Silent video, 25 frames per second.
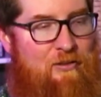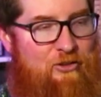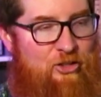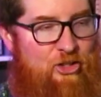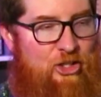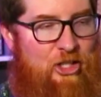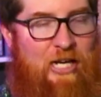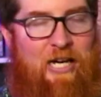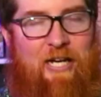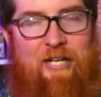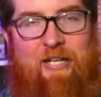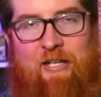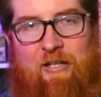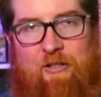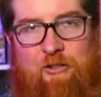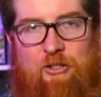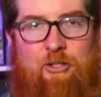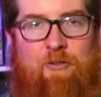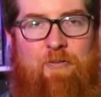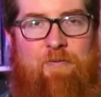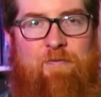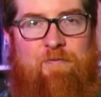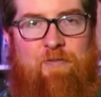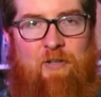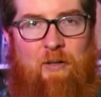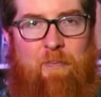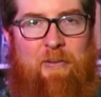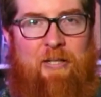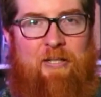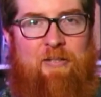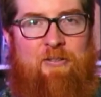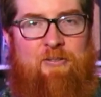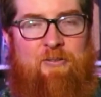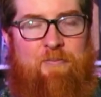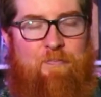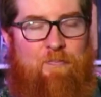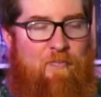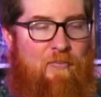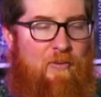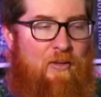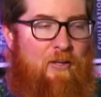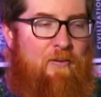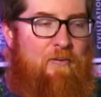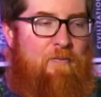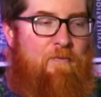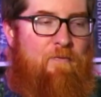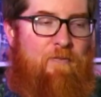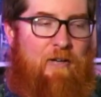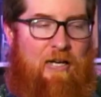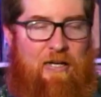chaining from it
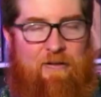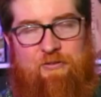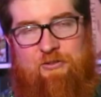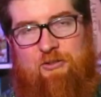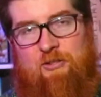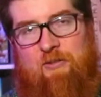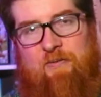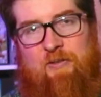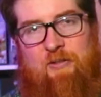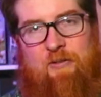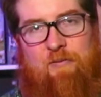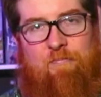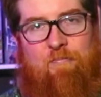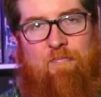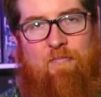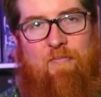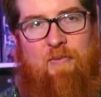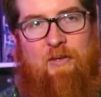5 silver.